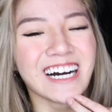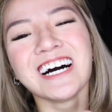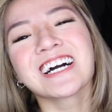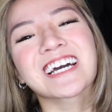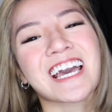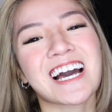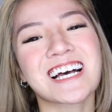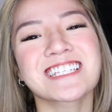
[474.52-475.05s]

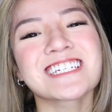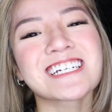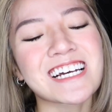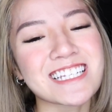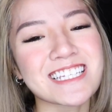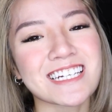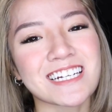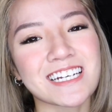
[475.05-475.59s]
Okay, I'll see you
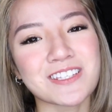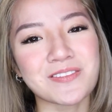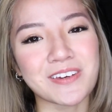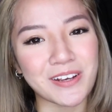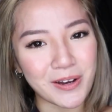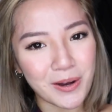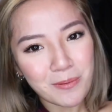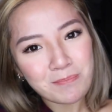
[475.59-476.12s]
guys in the next
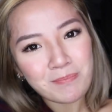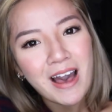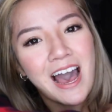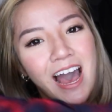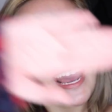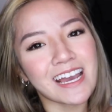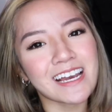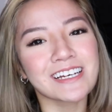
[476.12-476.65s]
video.
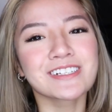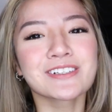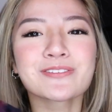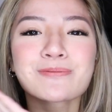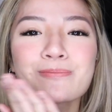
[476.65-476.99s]
Bye!